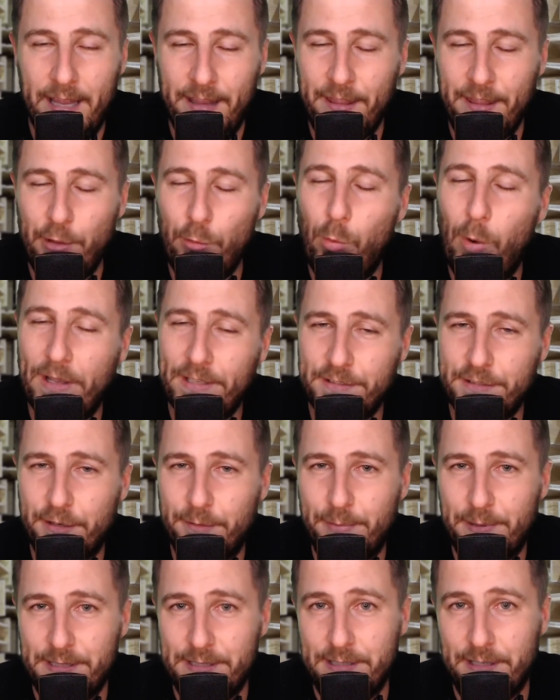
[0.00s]
In the
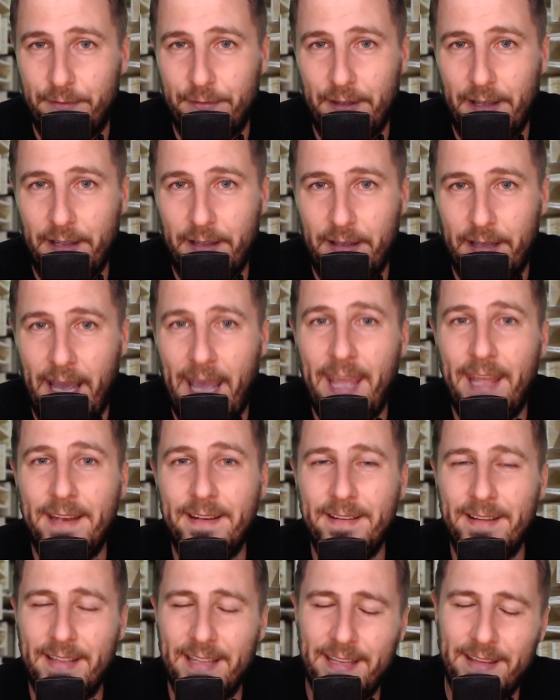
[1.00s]
Western Pacific
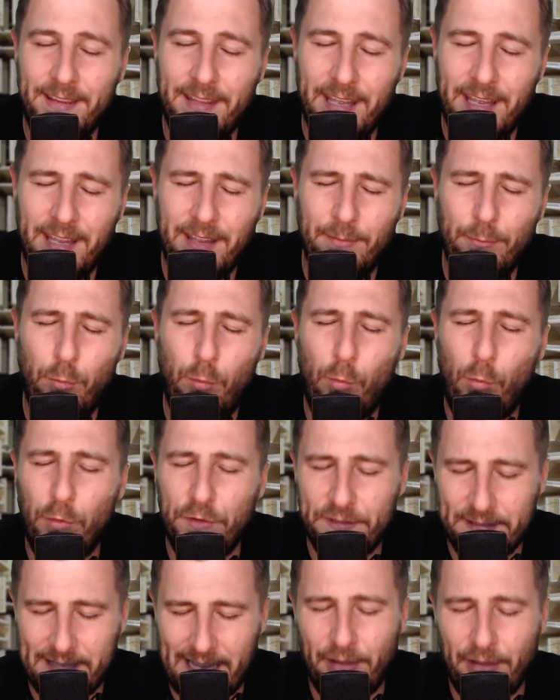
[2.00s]
and in the
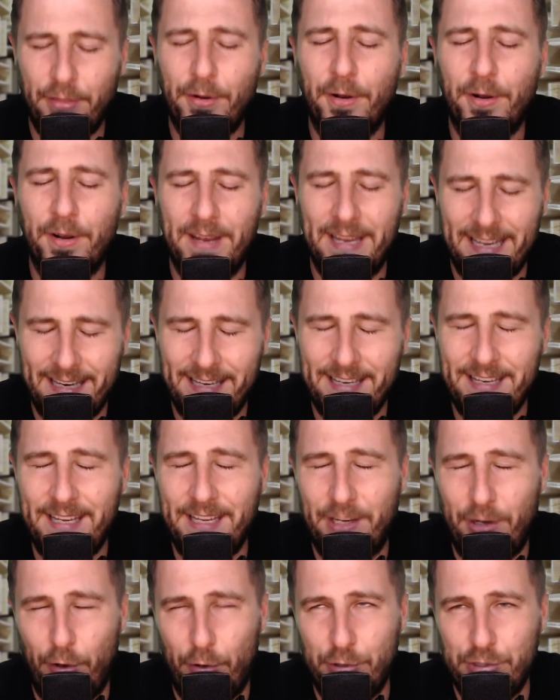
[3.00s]
Southern
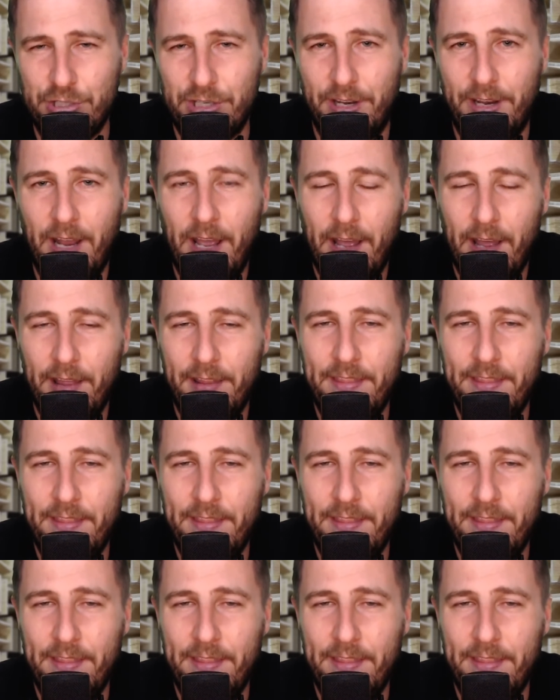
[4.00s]
Indian Ocean,